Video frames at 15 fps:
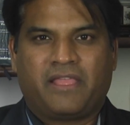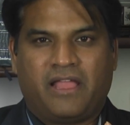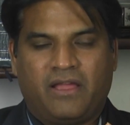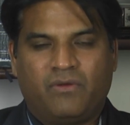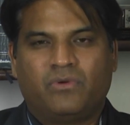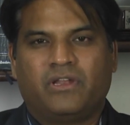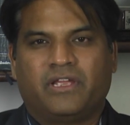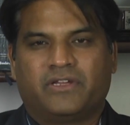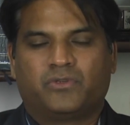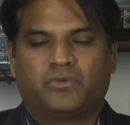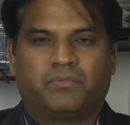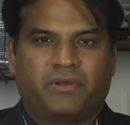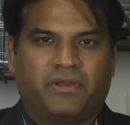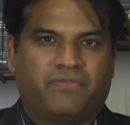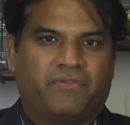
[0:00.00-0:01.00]
I would like to
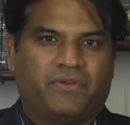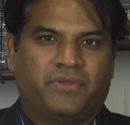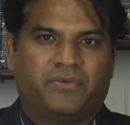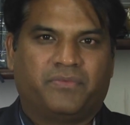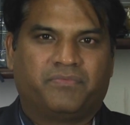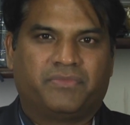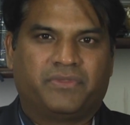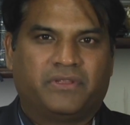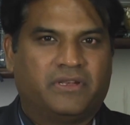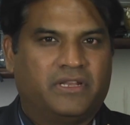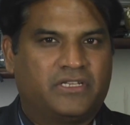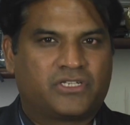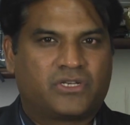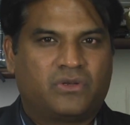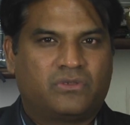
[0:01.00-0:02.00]
pray for you.
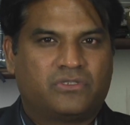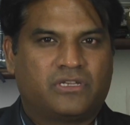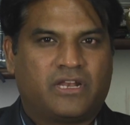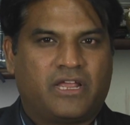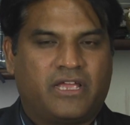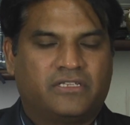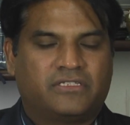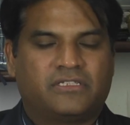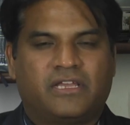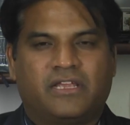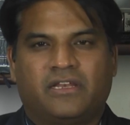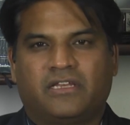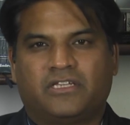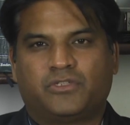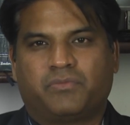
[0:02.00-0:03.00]
Let's close our eyes
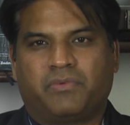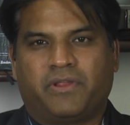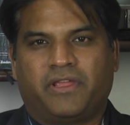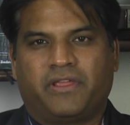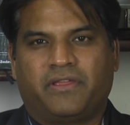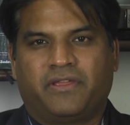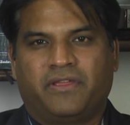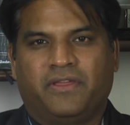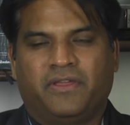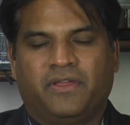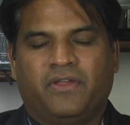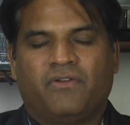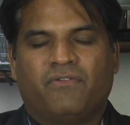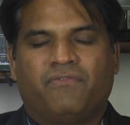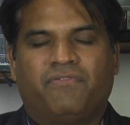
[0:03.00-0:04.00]
and let's pray.
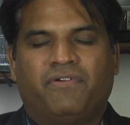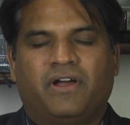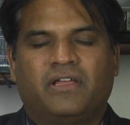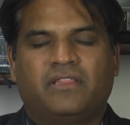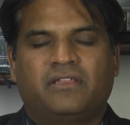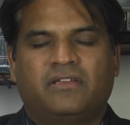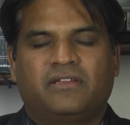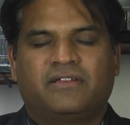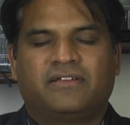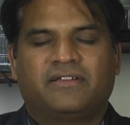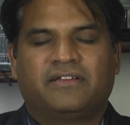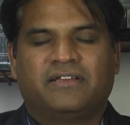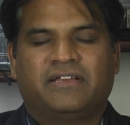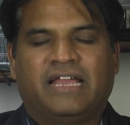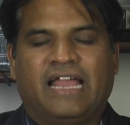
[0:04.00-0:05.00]
Father,
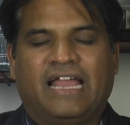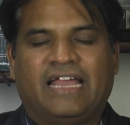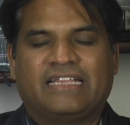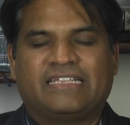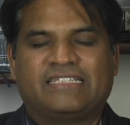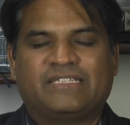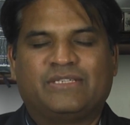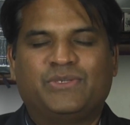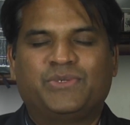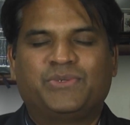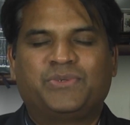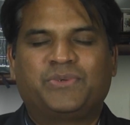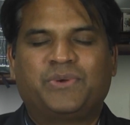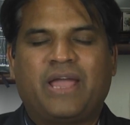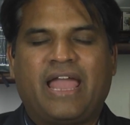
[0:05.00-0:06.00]
as
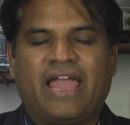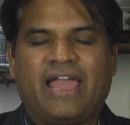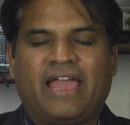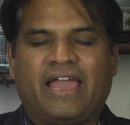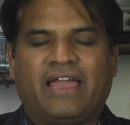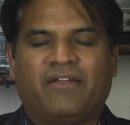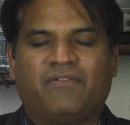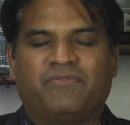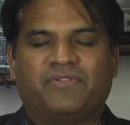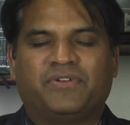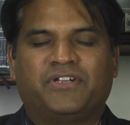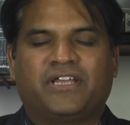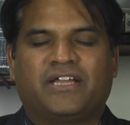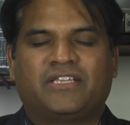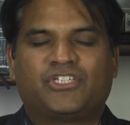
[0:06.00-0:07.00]
you have
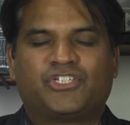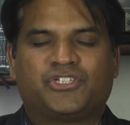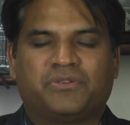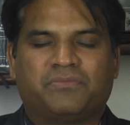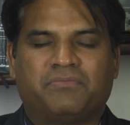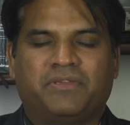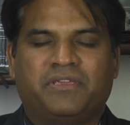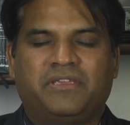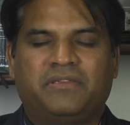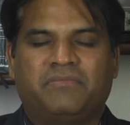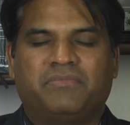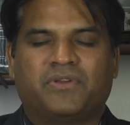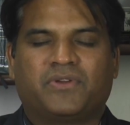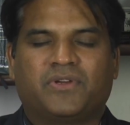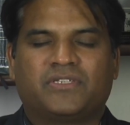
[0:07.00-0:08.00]
touched me
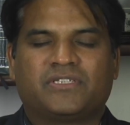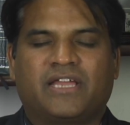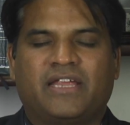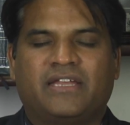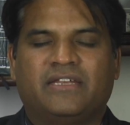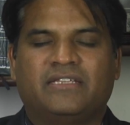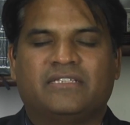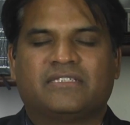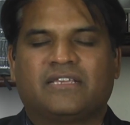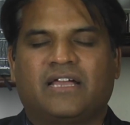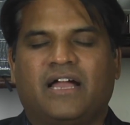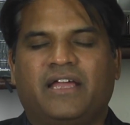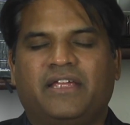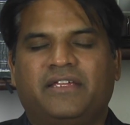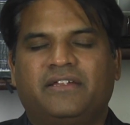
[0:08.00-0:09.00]
because I
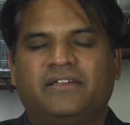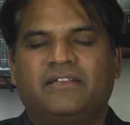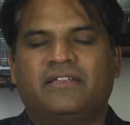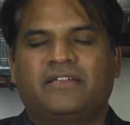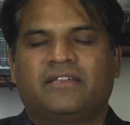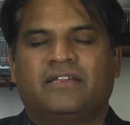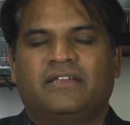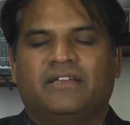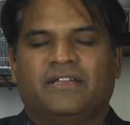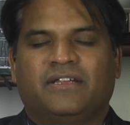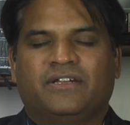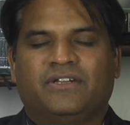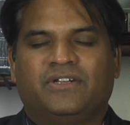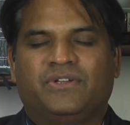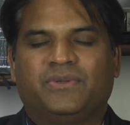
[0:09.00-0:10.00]
desired
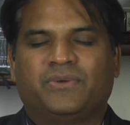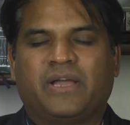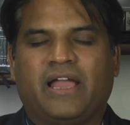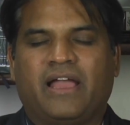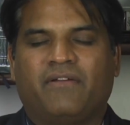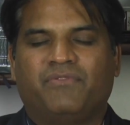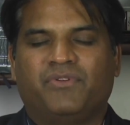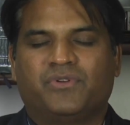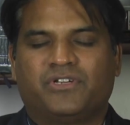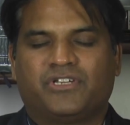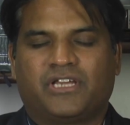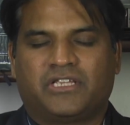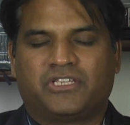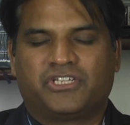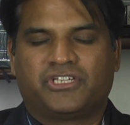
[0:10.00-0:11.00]
to have your
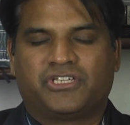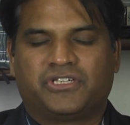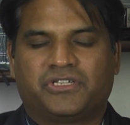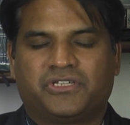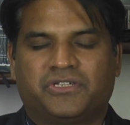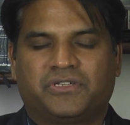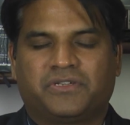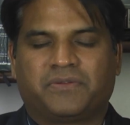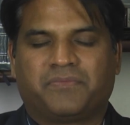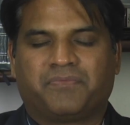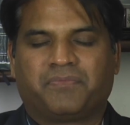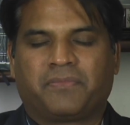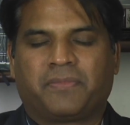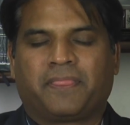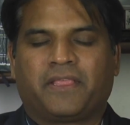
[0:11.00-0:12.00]
touch,
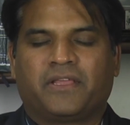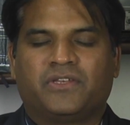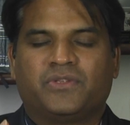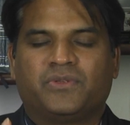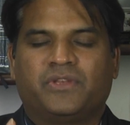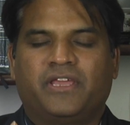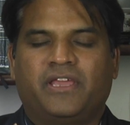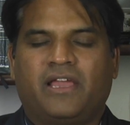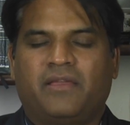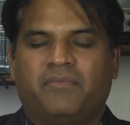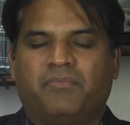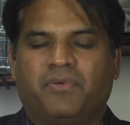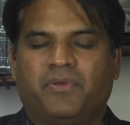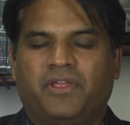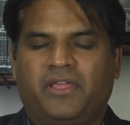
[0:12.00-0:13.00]
today I
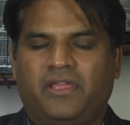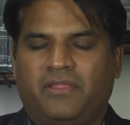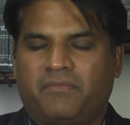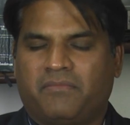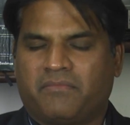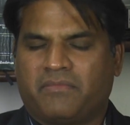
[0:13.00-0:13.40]
pray